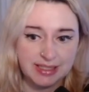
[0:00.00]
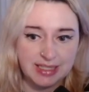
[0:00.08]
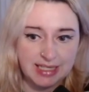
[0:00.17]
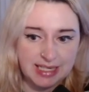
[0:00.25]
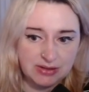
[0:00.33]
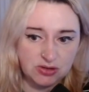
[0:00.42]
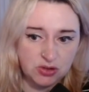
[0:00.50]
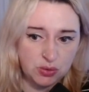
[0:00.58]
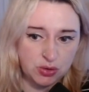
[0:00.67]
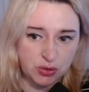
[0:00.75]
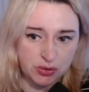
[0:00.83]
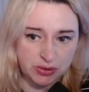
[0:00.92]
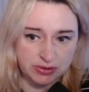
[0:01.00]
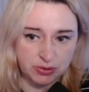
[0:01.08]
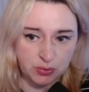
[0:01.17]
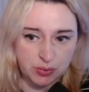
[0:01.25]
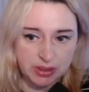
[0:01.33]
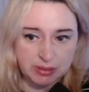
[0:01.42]
into your
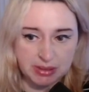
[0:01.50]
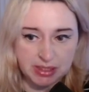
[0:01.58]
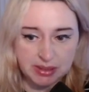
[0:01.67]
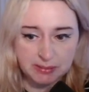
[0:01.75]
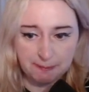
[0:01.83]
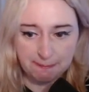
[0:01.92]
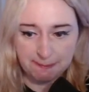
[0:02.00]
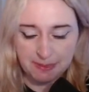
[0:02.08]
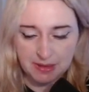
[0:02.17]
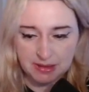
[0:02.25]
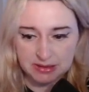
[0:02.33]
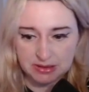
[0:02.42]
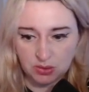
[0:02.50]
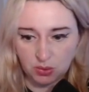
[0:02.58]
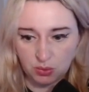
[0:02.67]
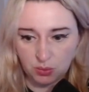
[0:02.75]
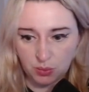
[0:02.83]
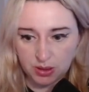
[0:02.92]
Zarimi.
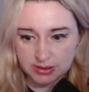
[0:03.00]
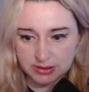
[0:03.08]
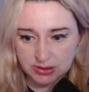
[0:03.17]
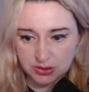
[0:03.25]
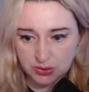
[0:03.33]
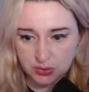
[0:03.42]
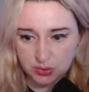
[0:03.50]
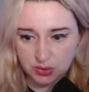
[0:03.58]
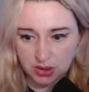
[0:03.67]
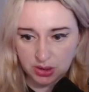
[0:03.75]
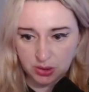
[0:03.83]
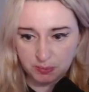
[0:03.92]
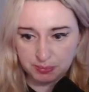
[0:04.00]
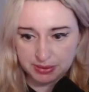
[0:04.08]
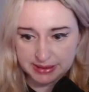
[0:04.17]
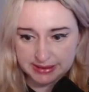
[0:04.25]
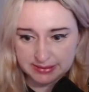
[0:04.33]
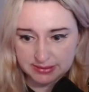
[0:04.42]
So once you
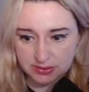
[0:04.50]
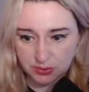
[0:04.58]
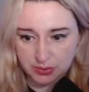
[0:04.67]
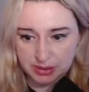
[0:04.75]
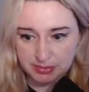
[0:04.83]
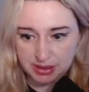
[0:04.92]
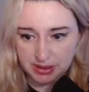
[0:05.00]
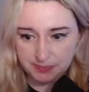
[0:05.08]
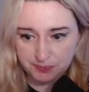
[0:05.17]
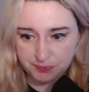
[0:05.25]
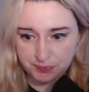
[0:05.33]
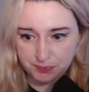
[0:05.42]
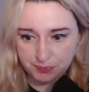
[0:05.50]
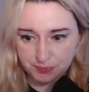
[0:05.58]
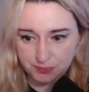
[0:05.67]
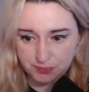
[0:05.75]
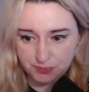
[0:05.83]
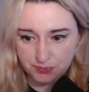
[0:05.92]
complete Zarimi,
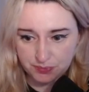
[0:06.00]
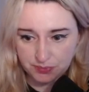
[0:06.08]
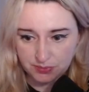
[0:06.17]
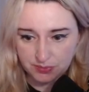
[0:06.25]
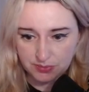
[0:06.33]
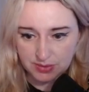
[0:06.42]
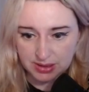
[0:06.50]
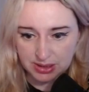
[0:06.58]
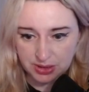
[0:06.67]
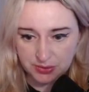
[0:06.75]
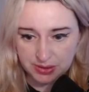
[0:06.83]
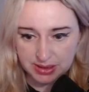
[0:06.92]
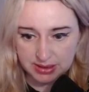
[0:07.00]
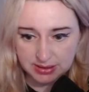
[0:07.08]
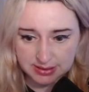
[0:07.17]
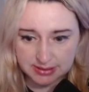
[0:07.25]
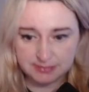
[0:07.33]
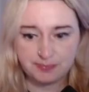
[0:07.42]
here it is.
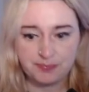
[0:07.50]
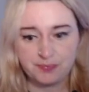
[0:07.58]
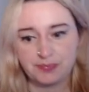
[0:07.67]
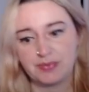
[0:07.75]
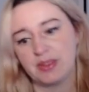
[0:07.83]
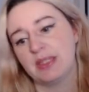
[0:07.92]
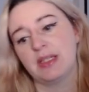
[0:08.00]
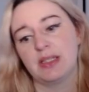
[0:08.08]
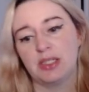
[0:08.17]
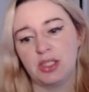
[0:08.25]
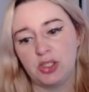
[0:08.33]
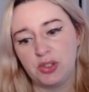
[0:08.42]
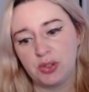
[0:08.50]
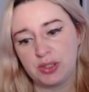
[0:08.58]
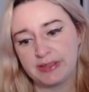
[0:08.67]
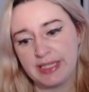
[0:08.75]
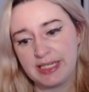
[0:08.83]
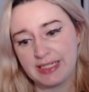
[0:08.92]
you
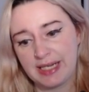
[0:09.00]
take an